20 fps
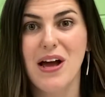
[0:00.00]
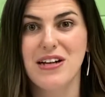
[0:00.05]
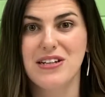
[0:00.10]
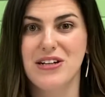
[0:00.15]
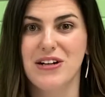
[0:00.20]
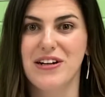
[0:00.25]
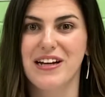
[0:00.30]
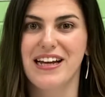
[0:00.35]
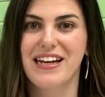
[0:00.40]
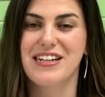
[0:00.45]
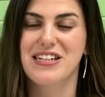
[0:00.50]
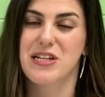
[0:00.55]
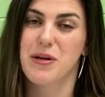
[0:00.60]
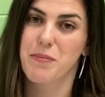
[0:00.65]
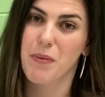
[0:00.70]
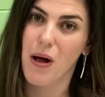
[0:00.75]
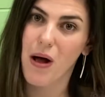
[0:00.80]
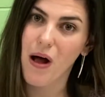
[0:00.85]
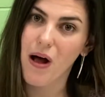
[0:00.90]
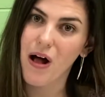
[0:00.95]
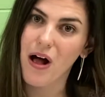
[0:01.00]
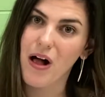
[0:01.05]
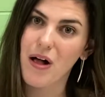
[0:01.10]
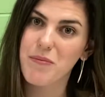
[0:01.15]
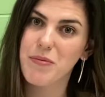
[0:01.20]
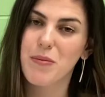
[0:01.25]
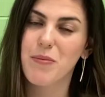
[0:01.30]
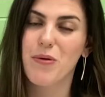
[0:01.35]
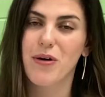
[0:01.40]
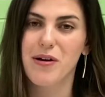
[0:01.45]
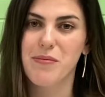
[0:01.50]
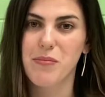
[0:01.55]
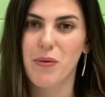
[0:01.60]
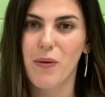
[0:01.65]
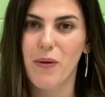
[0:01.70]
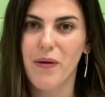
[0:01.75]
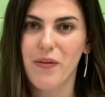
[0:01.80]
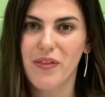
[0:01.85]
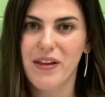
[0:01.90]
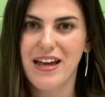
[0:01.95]
turning into Paul, but more
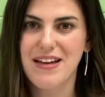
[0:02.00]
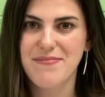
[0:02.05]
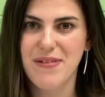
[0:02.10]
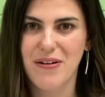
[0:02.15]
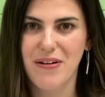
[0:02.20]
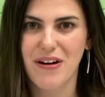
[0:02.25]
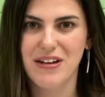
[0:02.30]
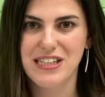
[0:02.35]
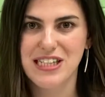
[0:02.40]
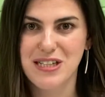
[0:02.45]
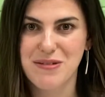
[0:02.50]
importantly about our